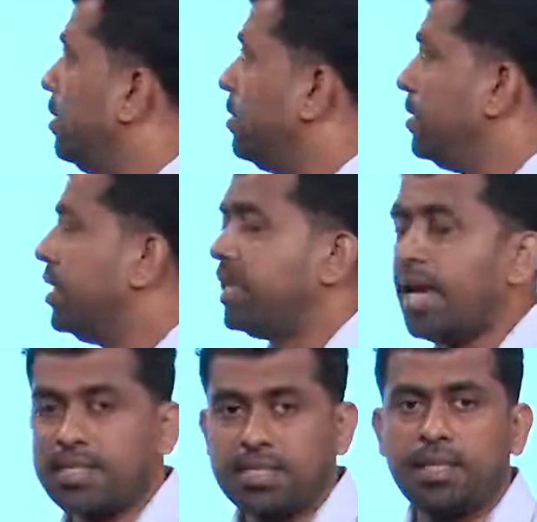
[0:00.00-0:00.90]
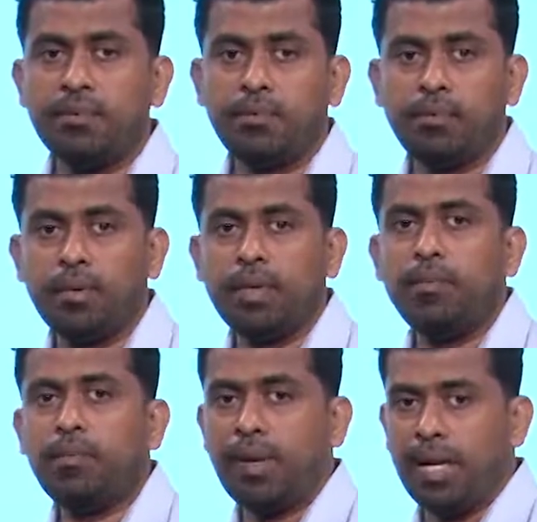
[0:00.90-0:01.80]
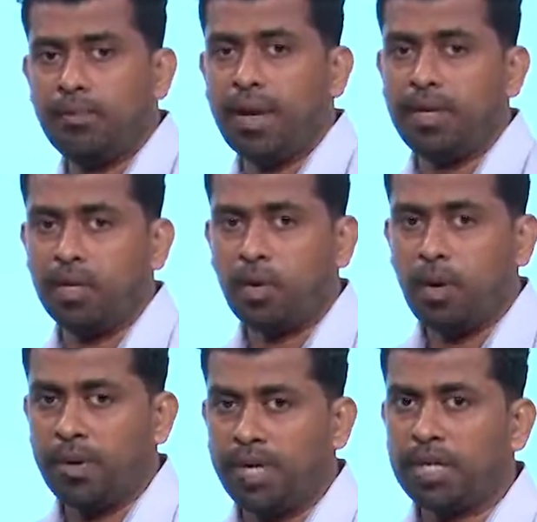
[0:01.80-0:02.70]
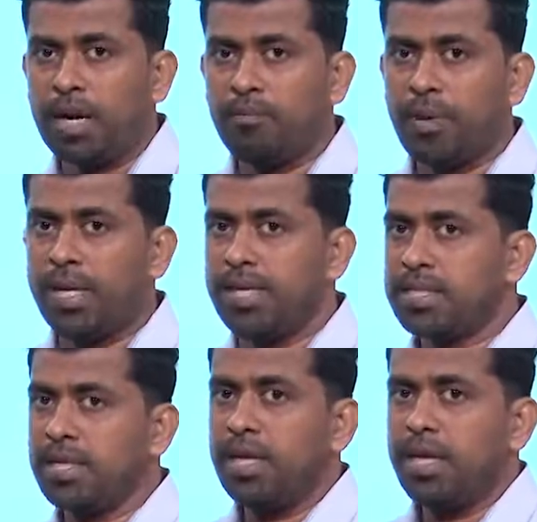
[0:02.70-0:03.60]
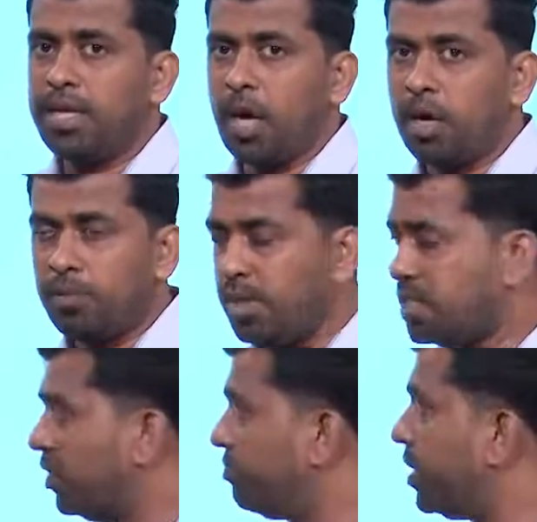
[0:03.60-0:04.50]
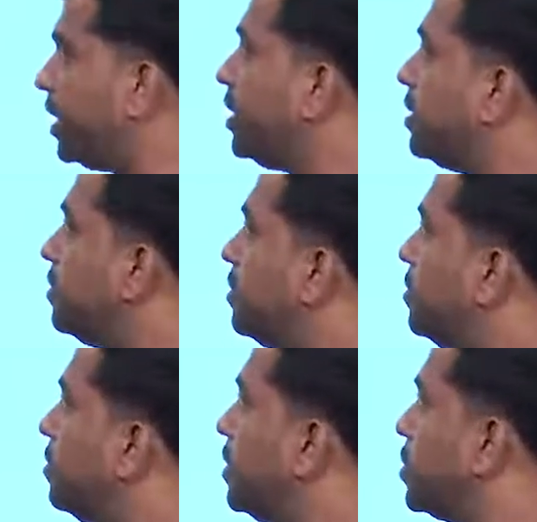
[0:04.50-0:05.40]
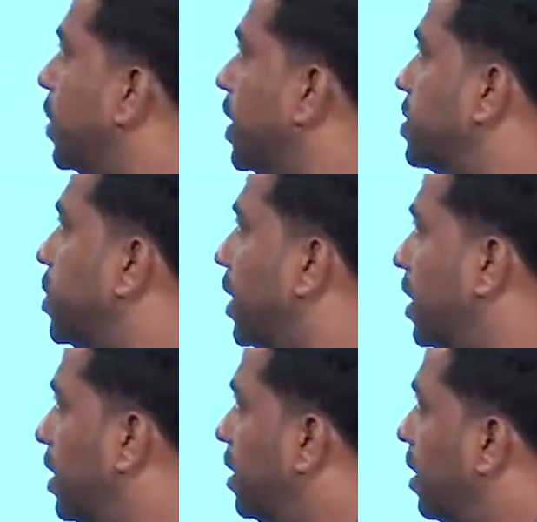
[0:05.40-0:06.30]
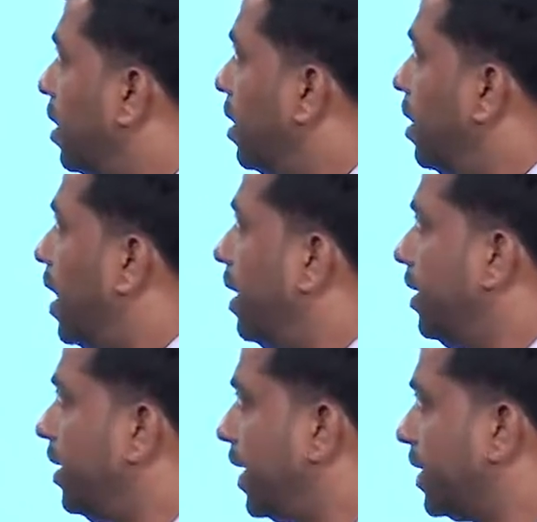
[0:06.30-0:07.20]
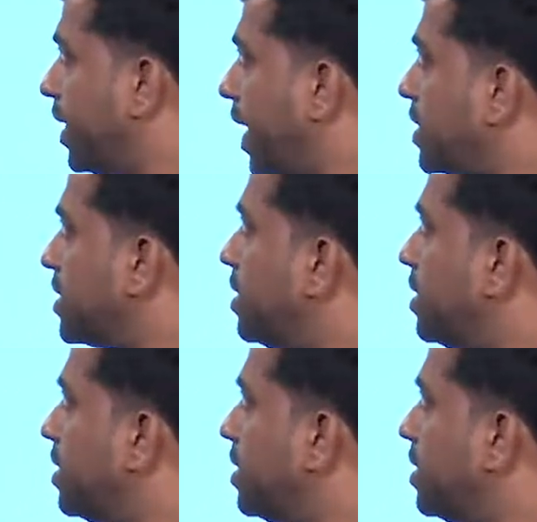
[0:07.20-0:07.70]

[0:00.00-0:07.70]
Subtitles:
the tax paid by the incorporated companies, it cannot be shifted, so it is not an indirect tax.